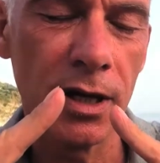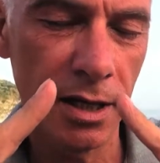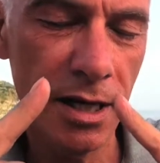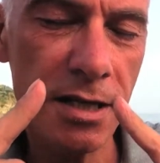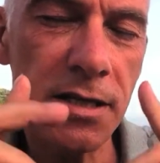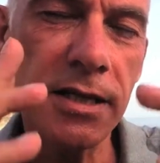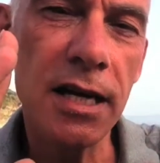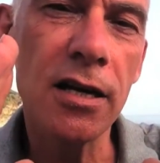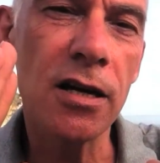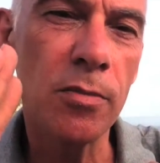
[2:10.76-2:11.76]
Let's
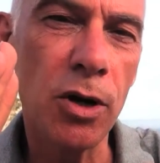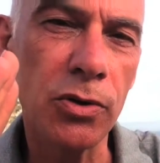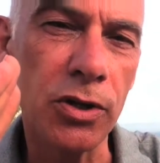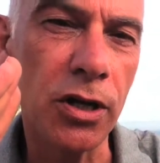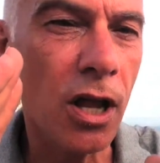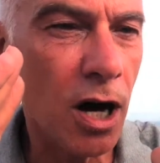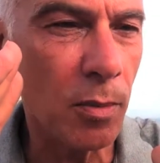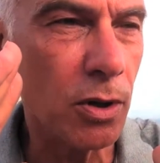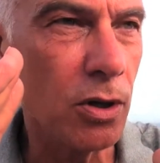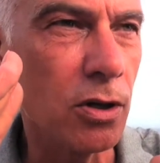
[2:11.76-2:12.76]
think about an
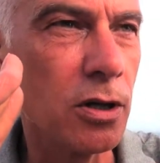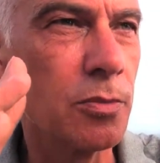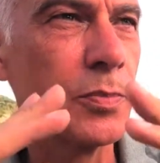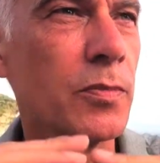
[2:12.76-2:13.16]
alarm clock.